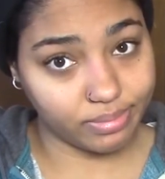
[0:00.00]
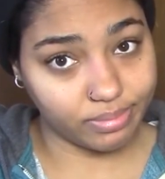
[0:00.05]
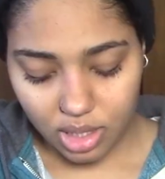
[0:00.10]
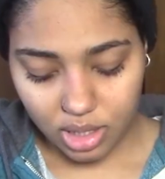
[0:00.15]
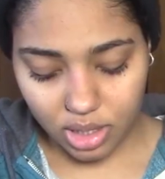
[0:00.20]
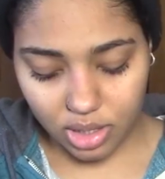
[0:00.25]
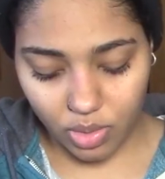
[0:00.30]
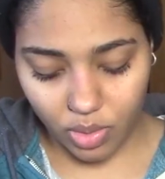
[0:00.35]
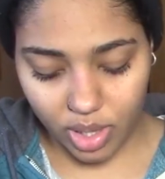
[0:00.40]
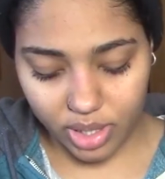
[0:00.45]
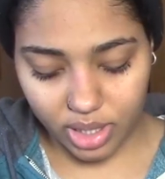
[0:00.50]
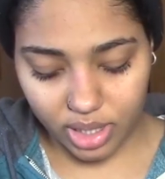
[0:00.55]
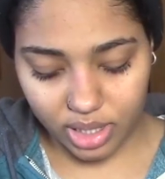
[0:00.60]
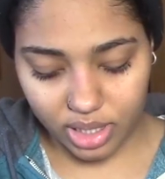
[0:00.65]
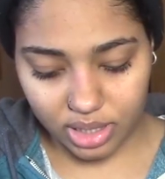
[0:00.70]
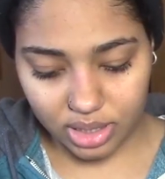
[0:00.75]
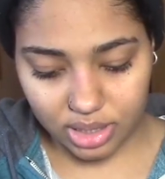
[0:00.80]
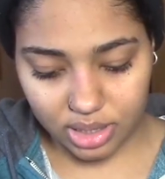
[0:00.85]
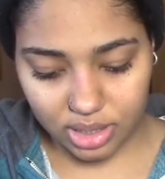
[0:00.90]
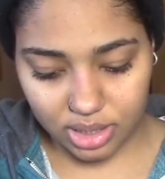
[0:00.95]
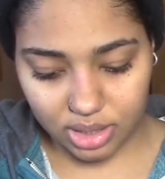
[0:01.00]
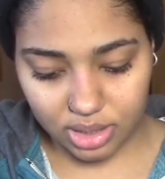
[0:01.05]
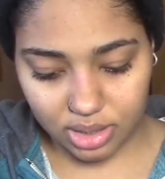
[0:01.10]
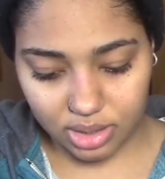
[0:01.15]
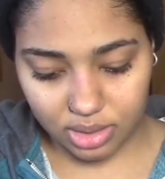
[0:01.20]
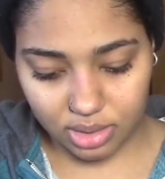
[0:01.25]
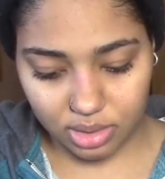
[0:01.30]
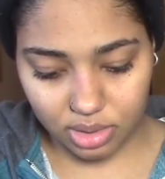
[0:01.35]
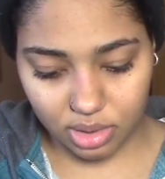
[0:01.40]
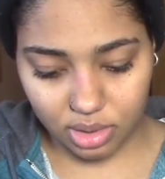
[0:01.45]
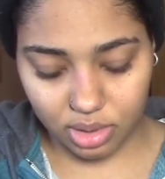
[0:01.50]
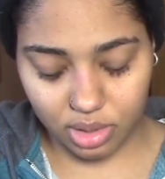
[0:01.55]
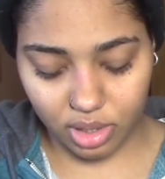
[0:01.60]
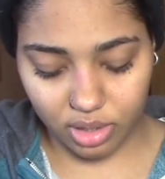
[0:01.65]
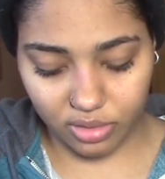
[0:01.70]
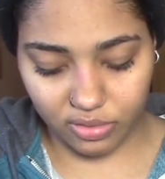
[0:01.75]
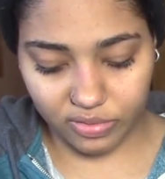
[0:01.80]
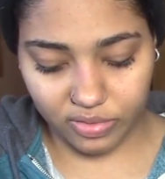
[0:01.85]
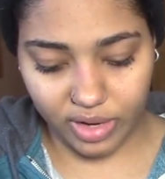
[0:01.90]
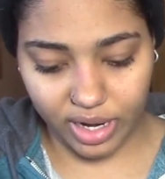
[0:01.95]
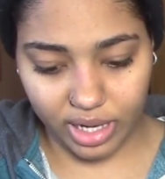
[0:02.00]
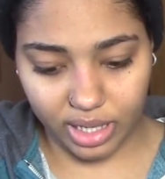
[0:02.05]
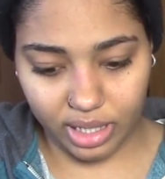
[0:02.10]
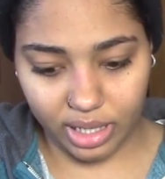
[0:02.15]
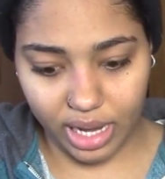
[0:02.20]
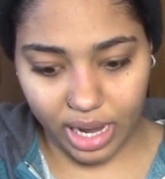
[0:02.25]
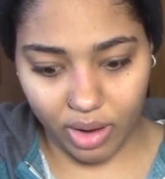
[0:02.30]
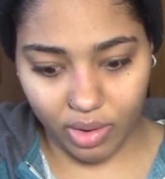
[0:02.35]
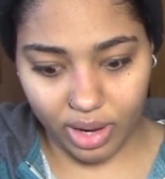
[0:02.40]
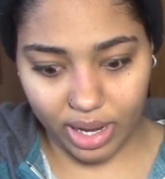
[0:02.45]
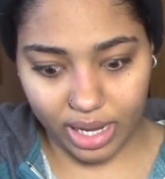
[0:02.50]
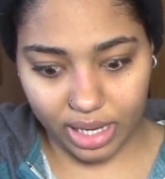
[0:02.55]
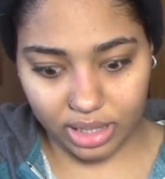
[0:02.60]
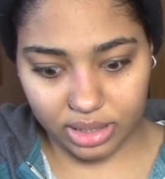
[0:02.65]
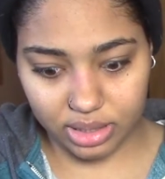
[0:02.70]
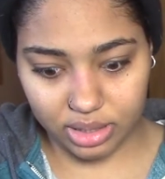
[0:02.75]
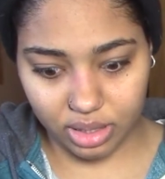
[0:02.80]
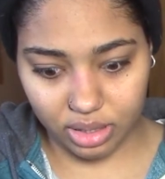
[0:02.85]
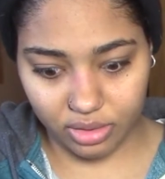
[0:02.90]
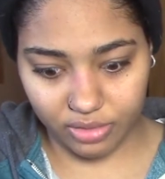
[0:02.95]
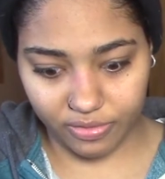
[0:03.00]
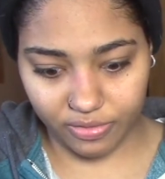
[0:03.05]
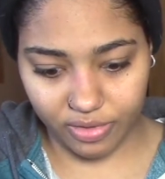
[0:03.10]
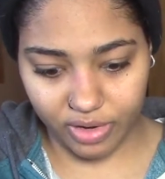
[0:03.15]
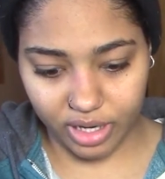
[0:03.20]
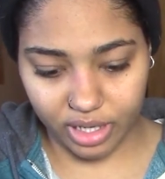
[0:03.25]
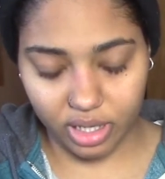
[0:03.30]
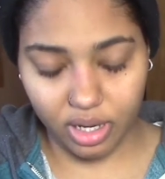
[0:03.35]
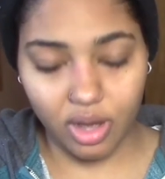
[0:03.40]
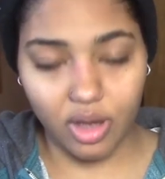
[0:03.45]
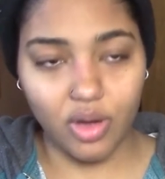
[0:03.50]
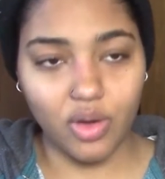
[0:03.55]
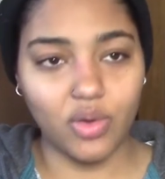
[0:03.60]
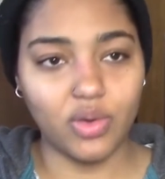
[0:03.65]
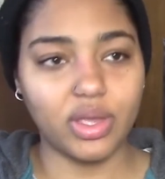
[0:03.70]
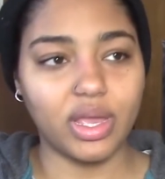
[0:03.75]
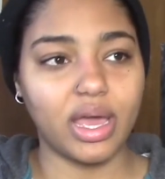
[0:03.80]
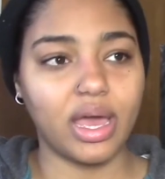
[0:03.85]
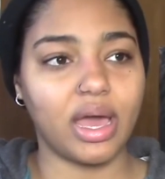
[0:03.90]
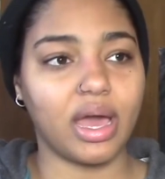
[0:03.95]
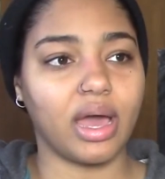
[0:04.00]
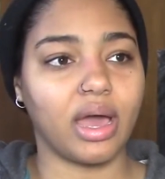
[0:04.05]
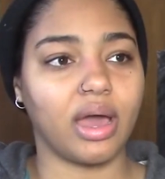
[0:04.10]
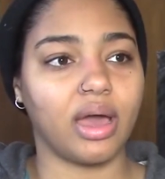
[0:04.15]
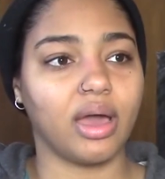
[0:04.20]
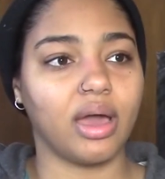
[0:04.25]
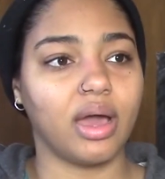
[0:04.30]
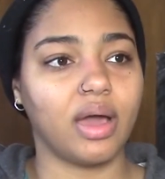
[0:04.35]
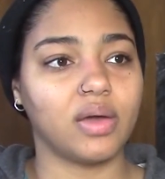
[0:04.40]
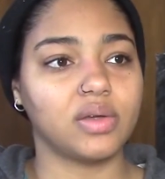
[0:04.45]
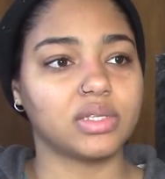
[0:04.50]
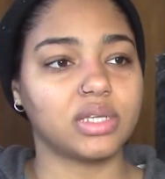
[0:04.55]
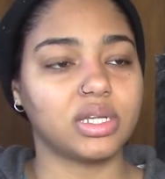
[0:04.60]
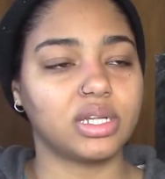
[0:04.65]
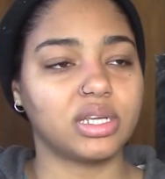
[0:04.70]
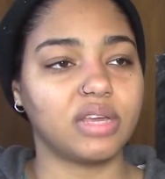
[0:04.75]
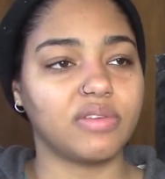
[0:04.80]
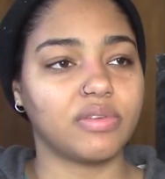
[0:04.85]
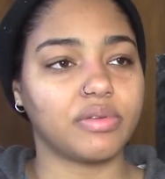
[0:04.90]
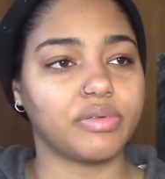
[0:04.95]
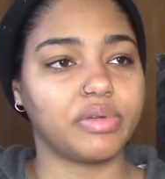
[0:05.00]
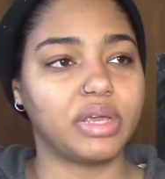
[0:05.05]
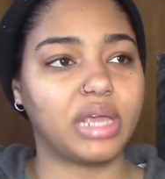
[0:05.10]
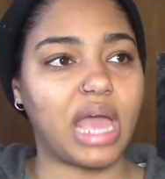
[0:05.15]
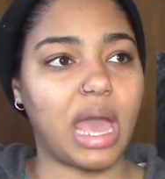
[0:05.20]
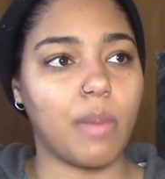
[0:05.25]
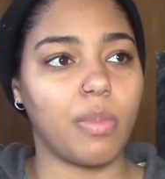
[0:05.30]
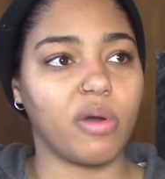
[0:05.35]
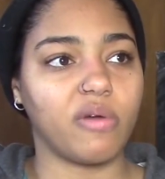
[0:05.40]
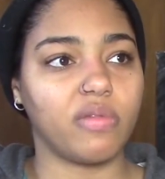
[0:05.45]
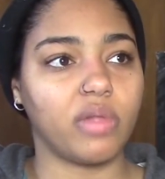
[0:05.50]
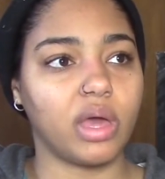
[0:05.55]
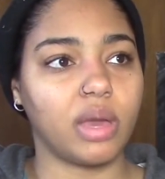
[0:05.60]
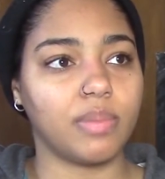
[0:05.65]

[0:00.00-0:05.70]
So when Anissa's girlfriend, now ex-girlfriend, oh yeah, I was gonna give a recap of the